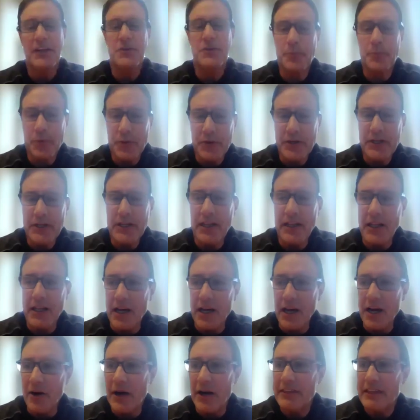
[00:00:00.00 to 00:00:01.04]
pretty low.
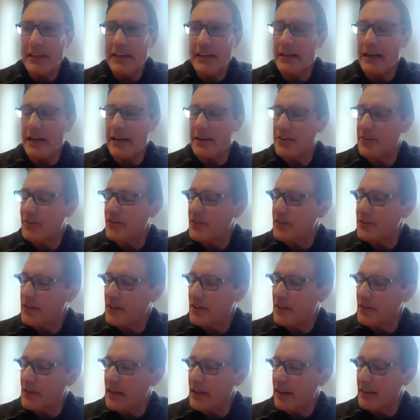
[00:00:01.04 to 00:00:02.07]
I think I just looked the other
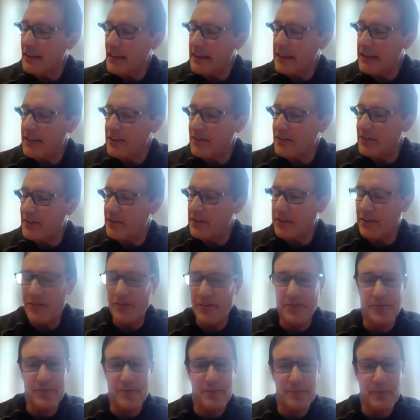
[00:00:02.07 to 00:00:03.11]
day. I think it's in
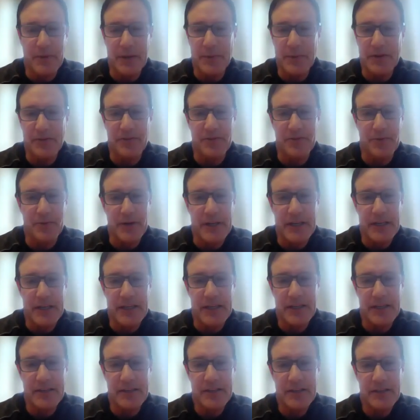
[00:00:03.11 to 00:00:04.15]
the maybe
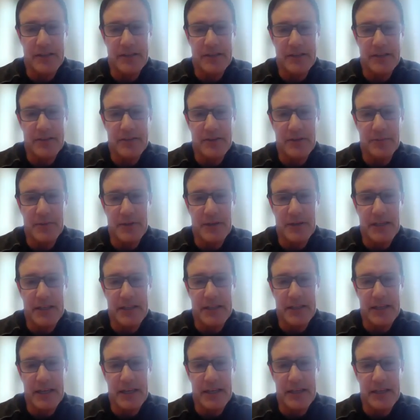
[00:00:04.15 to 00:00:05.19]
3, something like
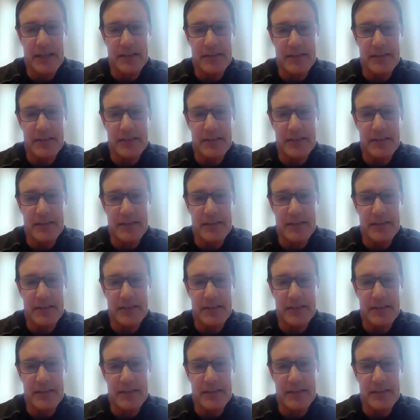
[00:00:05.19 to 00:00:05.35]
that.